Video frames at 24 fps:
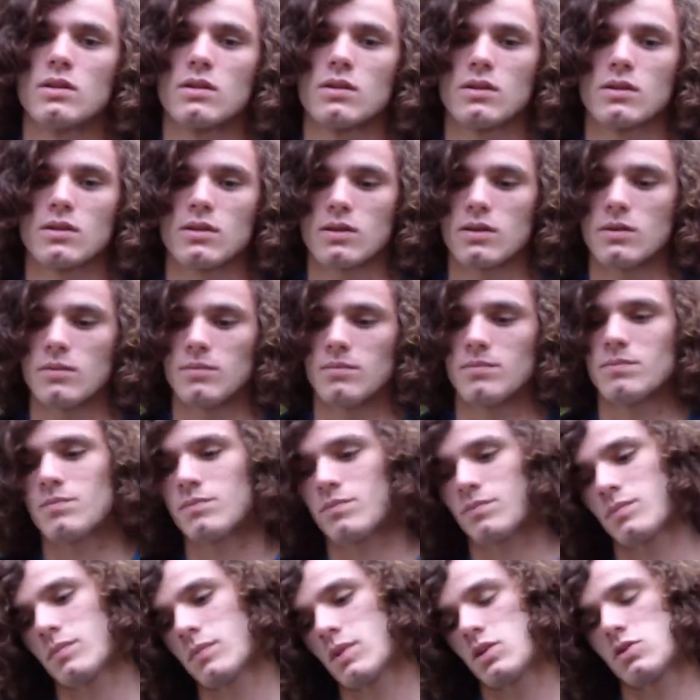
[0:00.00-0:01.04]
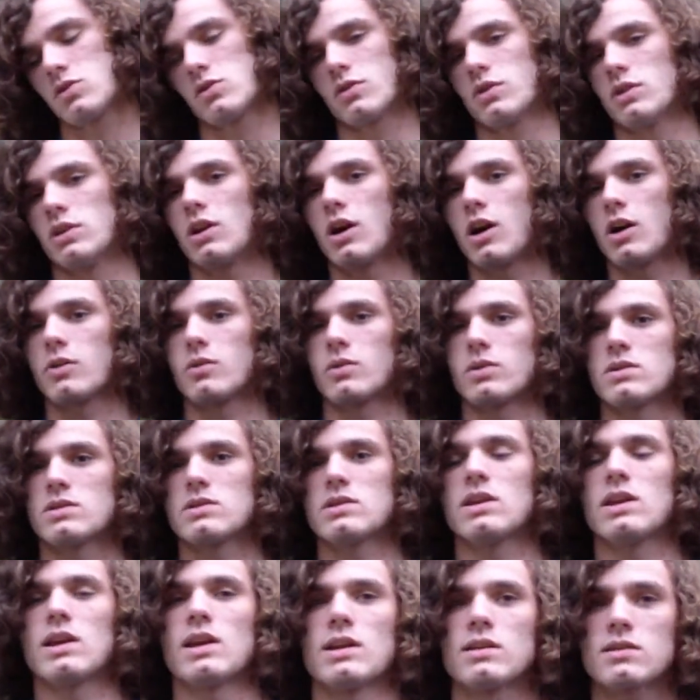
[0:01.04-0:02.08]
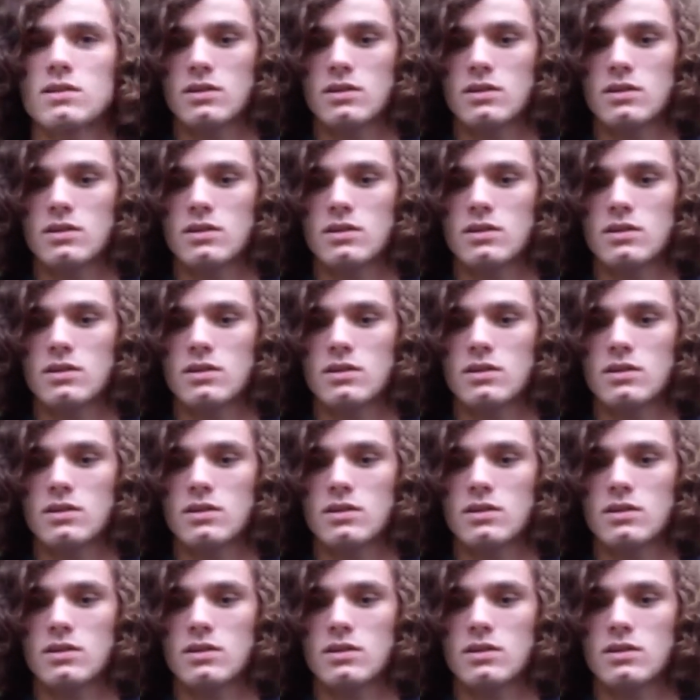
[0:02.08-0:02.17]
because you're in an awkward stance,